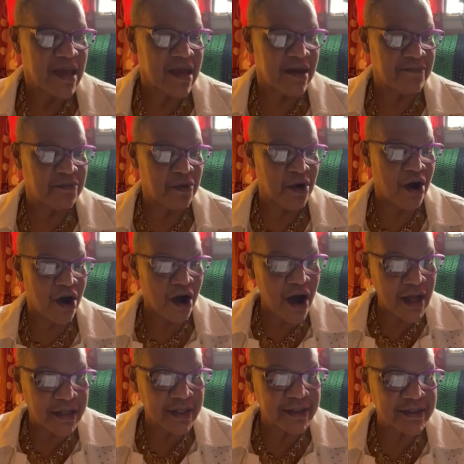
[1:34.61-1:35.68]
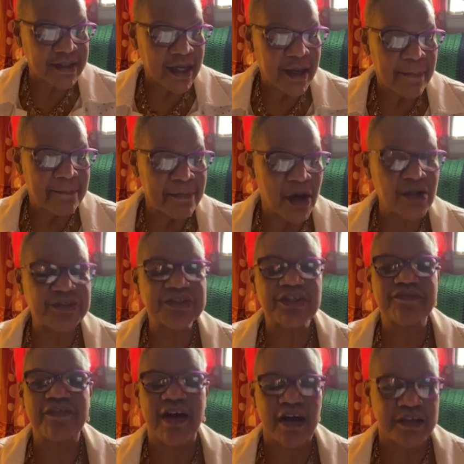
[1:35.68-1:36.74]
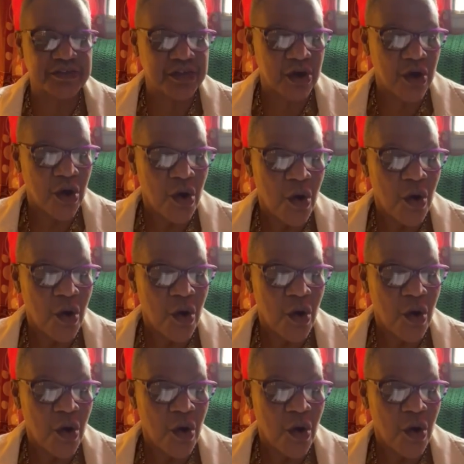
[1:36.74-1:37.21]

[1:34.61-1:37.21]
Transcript: If we're honest, most of us